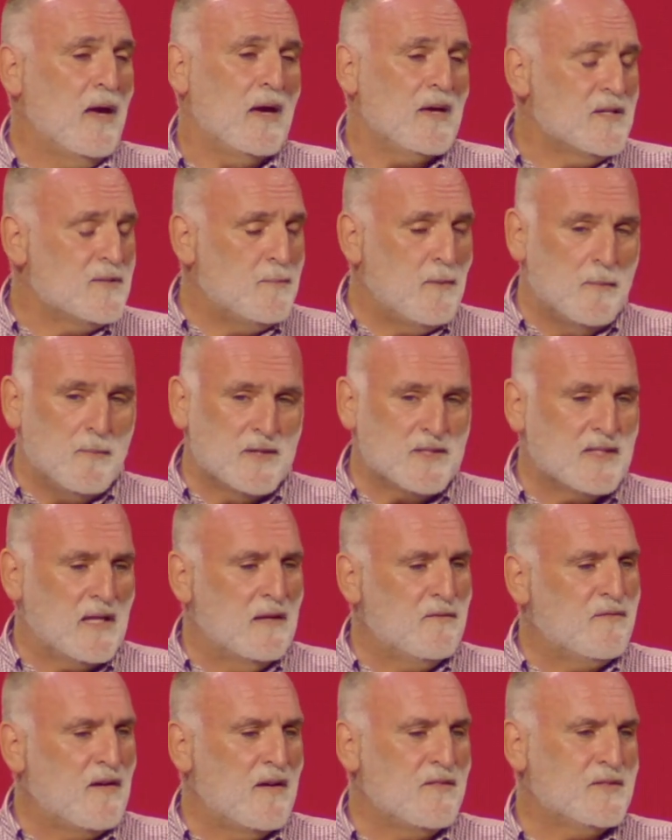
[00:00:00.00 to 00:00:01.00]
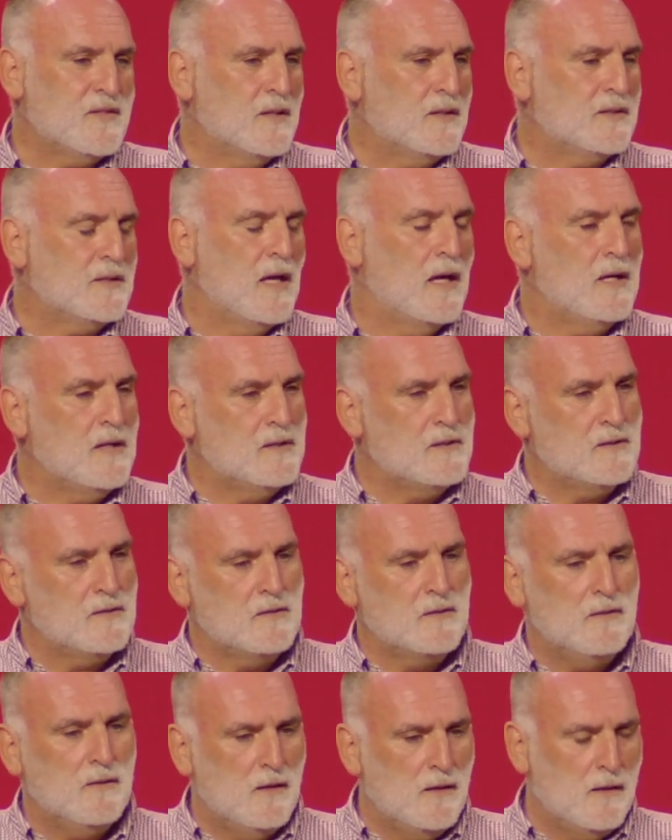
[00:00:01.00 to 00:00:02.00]
I spent myself five, six days
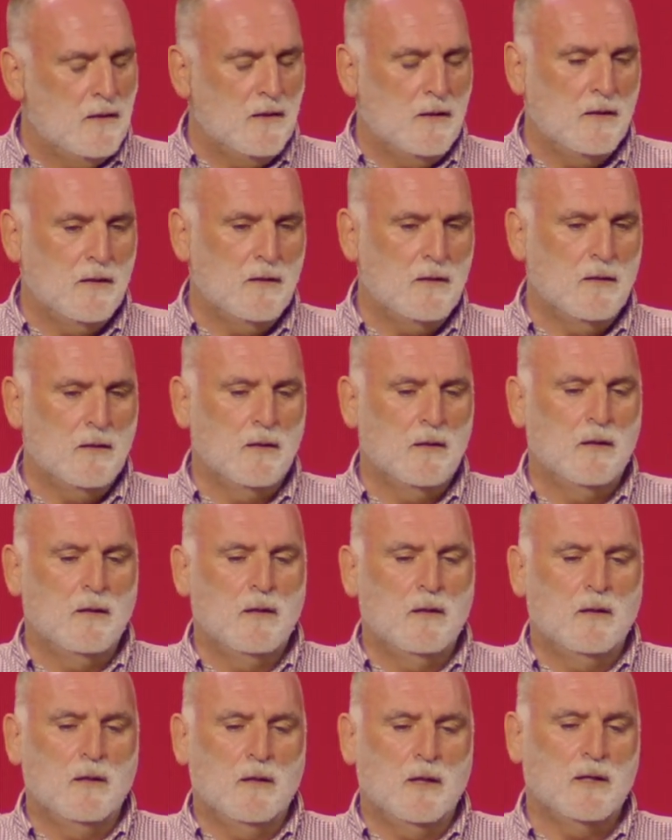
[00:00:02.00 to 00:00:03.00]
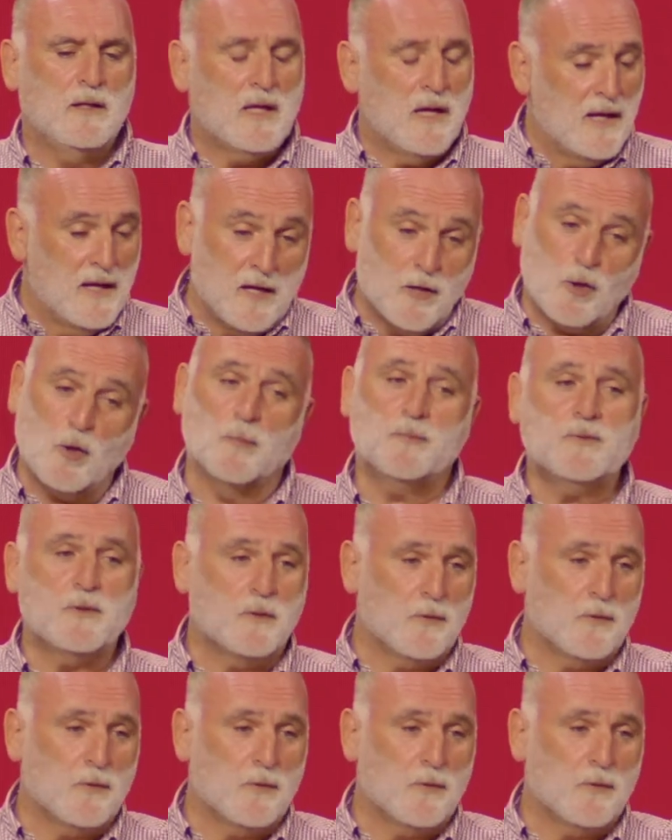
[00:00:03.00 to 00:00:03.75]
uh, in a helicopter